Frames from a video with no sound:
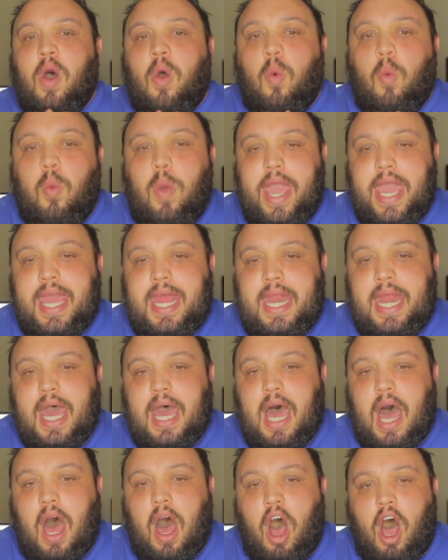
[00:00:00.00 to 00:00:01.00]
when
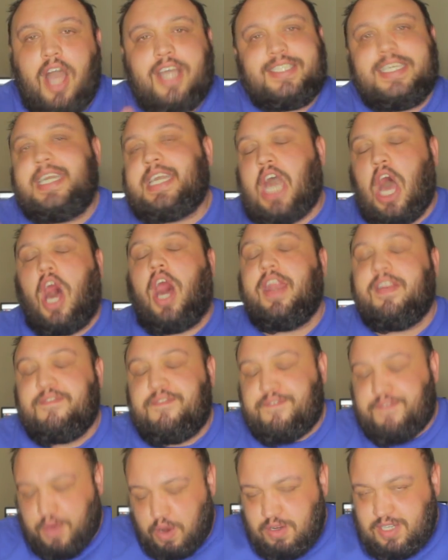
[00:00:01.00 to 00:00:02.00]
OxyContin
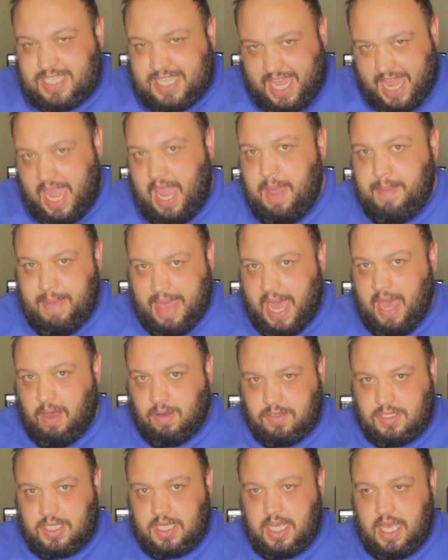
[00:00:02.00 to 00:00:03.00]
first came
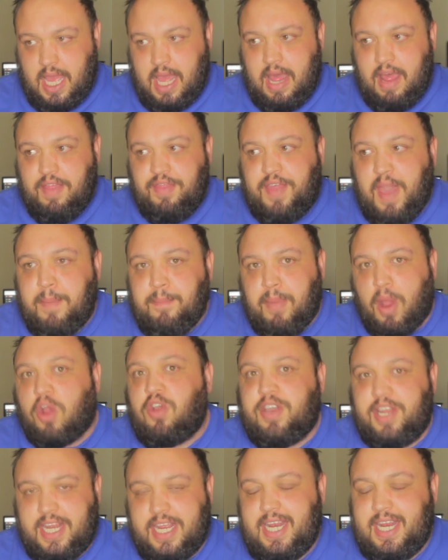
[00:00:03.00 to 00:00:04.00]
out, they
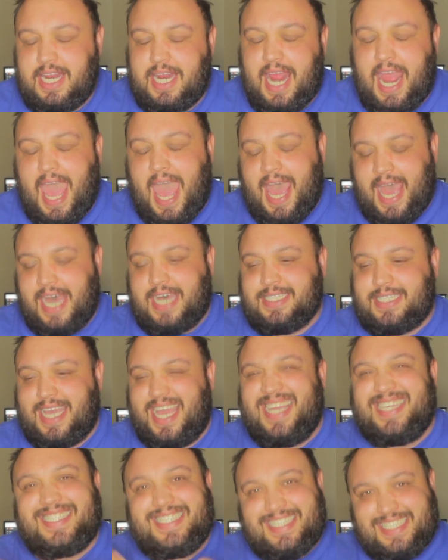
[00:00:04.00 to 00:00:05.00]
marketed it as
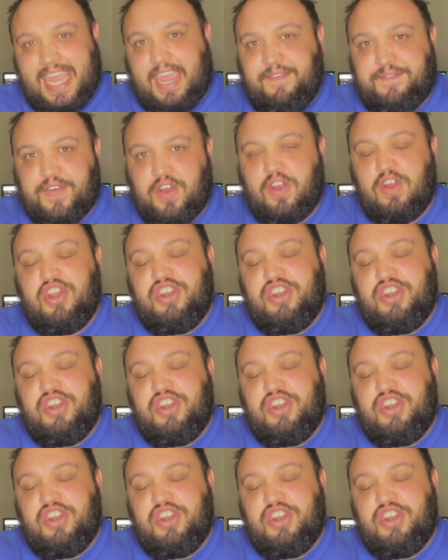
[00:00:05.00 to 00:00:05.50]
a safer,